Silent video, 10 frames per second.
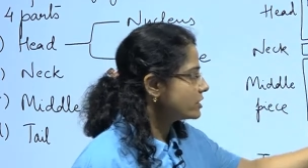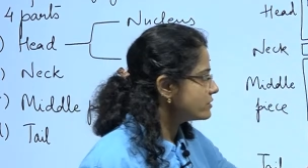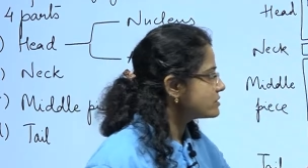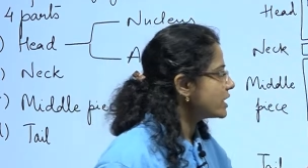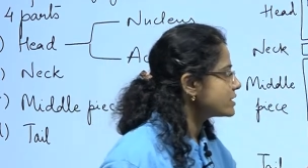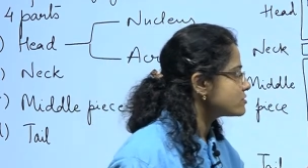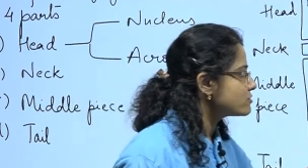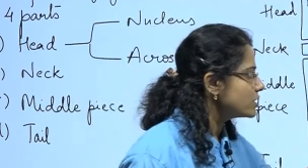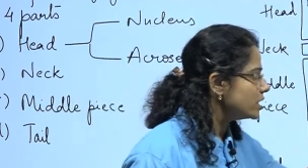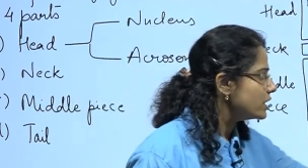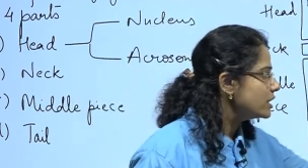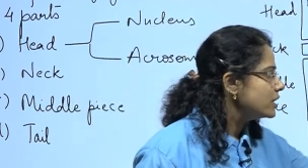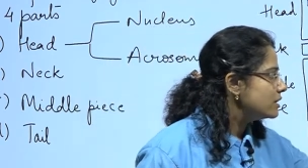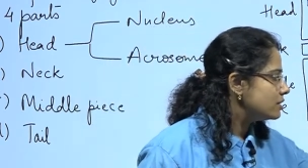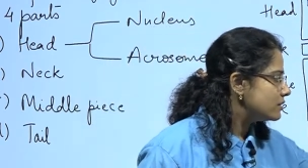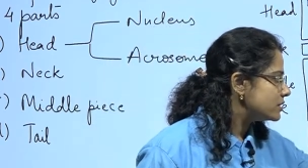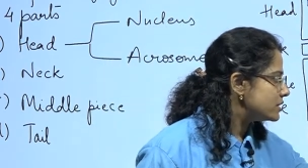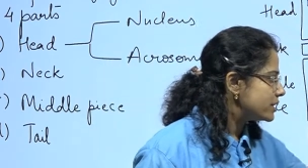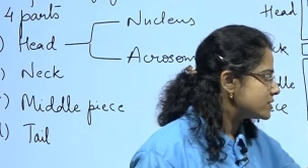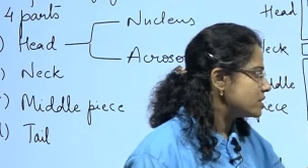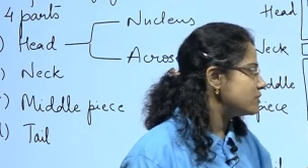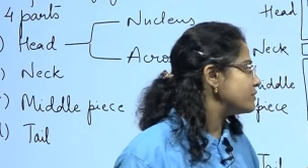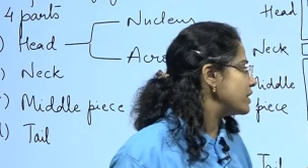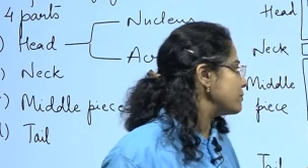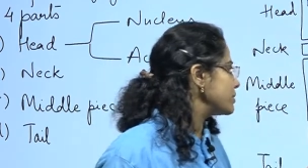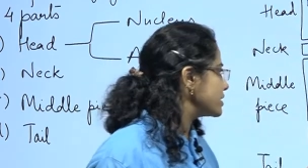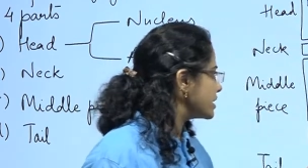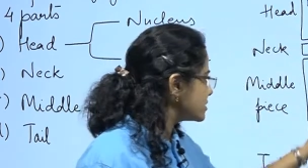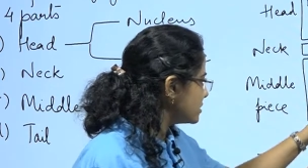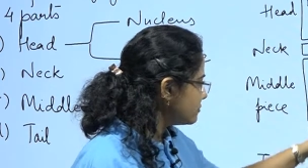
gives rise to the eggshell filament. The eggshell